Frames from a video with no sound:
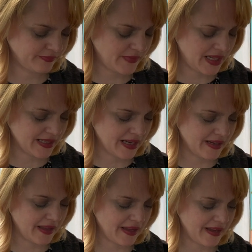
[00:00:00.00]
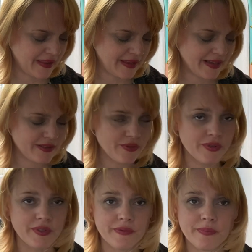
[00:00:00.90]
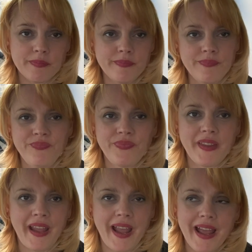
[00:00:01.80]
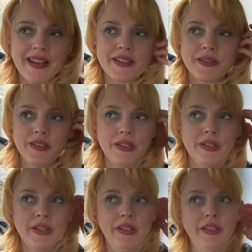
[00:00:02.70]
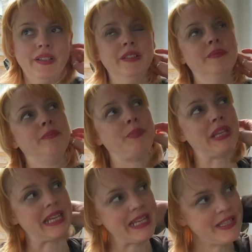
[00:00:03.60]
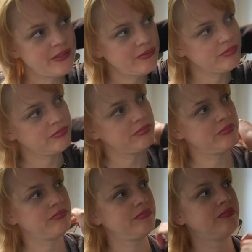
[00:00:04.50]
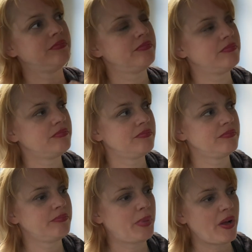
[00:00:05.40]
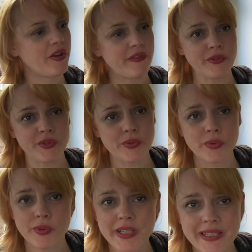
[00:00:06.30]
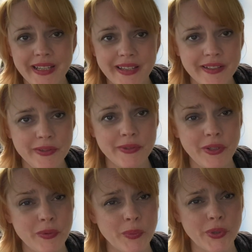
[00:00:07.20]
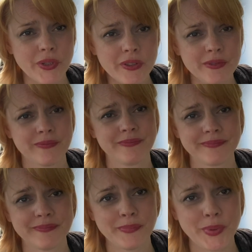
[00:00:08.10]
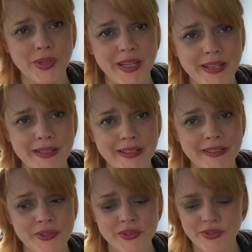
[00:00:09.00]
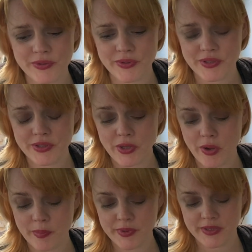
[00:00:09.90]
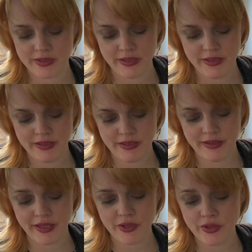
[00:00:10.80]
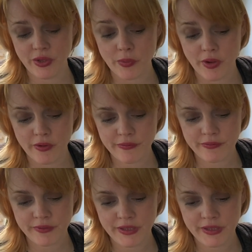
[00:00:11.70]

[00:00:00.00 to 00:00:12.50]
It's kind of like that sort of had been part of your story together that you were, but then it just sort of stopped and they cut you off.